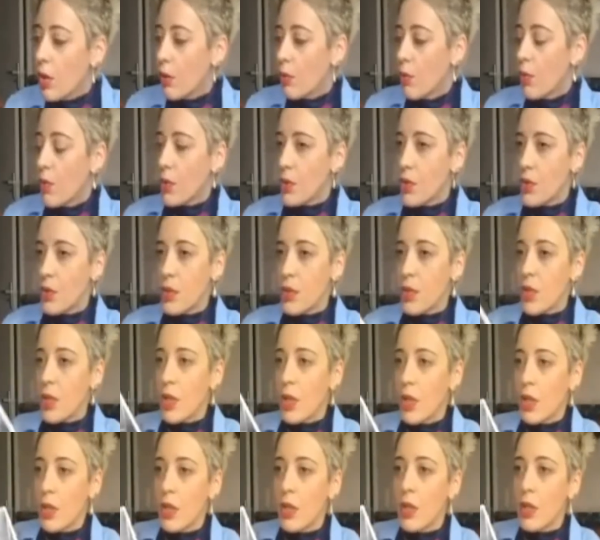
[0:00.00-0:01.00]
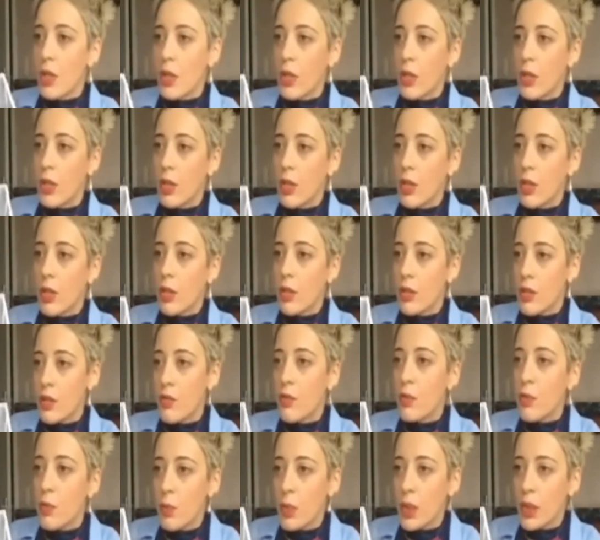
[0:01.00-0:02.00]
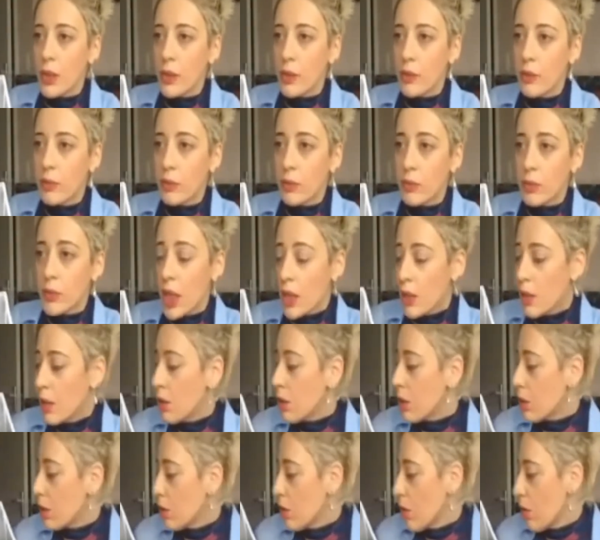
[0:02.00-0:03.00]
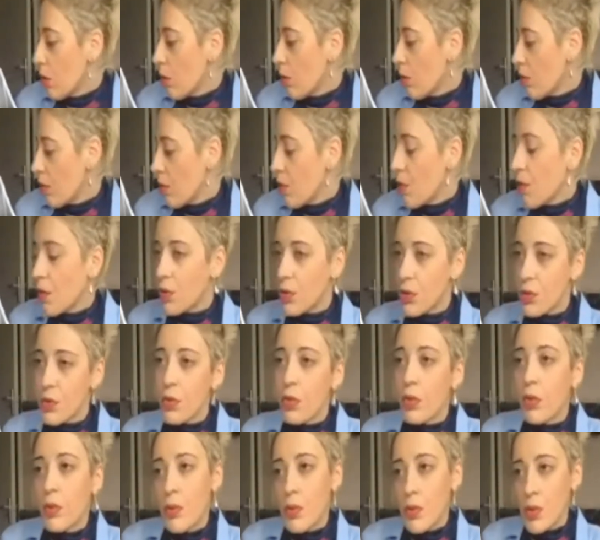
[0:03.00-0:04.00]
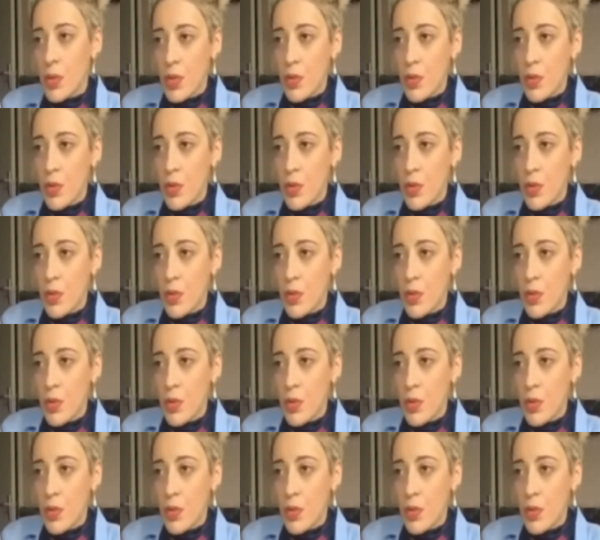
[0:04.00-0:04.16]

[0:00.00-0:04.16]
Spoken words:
was the woman. I did not know, of course, who she